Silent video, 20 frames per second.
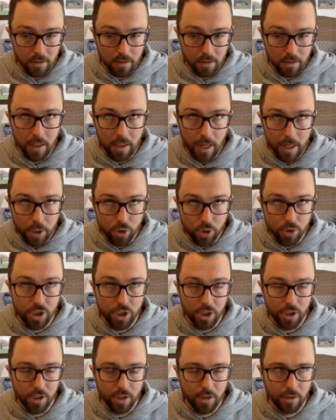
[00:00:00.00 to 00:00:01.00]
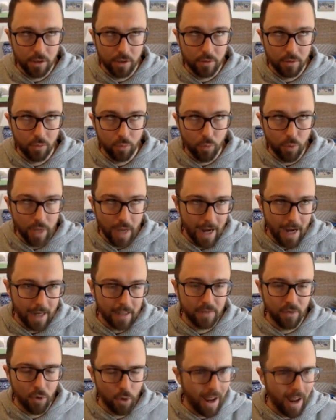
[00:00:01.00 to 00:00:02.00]
nitrogen
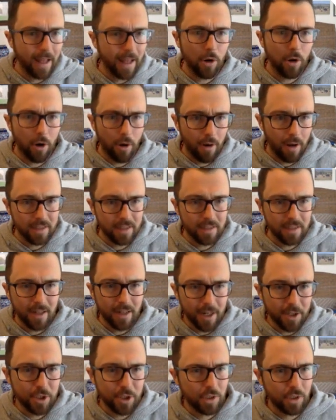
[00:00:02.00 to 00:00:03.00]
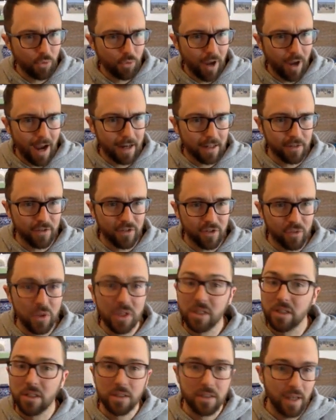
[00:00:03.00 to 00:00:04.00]
reactive, or NRS, nitrogen reactive
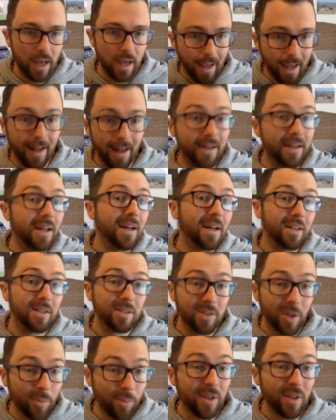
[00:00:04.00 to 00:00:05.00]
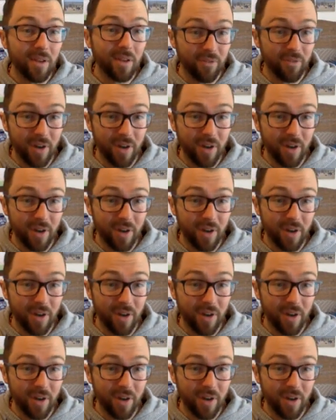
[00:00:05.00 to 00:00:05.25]
species. Again, something that